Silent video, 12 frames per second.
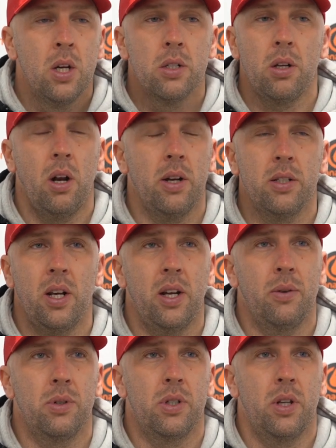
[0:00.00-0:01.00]
so, like I say,
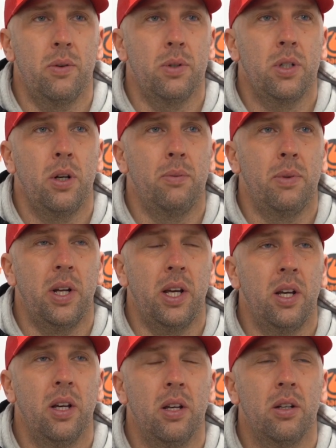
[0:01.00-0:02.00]
there was there were so
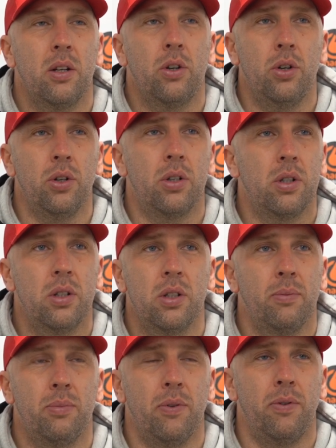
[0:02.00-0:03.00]
many good
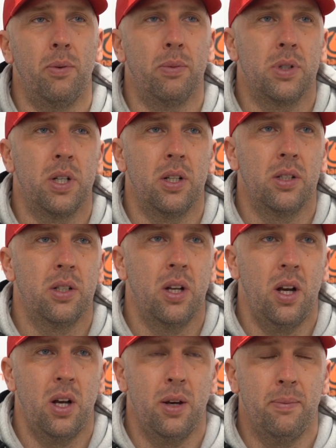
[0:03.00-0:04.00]
performances.
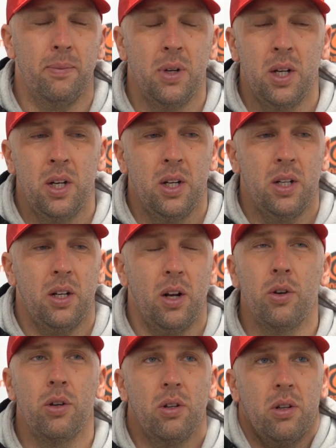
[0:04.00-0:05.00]
Um, you
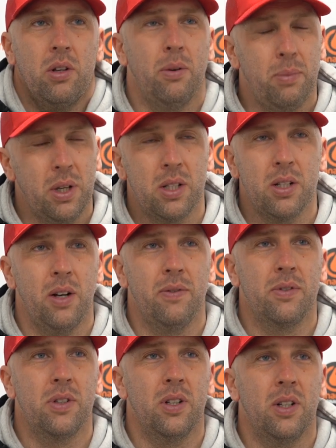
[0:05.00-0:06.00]
know, you, it'd be
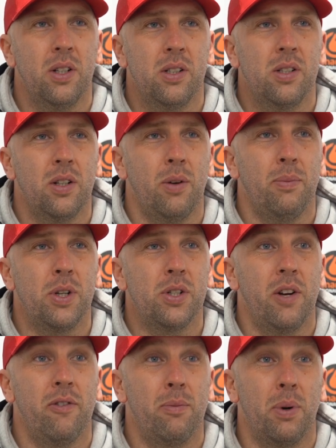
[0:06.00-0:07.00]
tough to to not
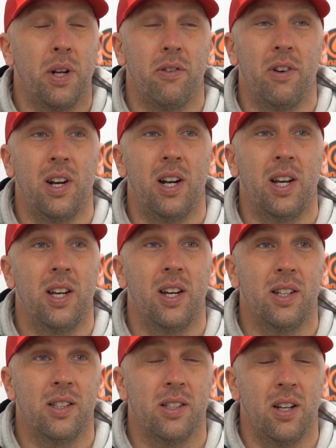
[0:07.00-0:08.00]
mention everybody really,
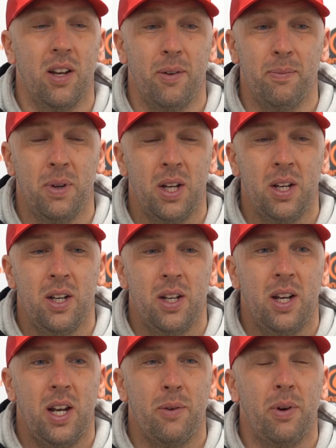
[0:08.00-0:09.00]
and um,
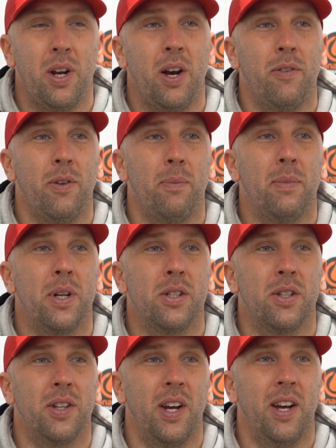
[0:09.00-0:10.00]
anyone that I've not
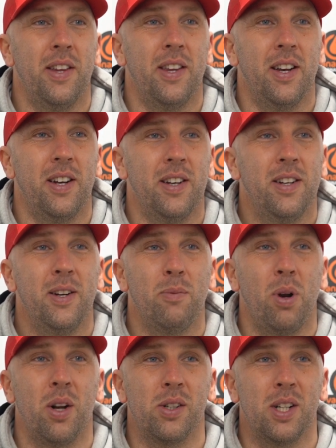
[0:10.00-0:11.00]
mentioned there, then
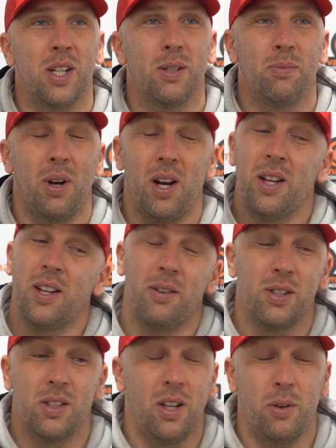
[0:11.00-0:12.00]
apologies. But there
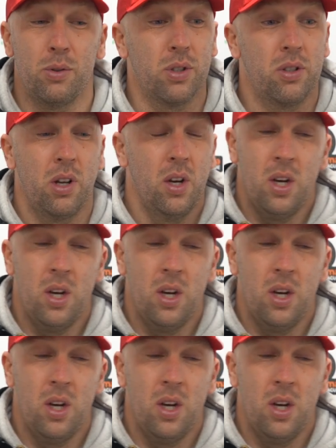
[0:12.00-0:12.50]
was there was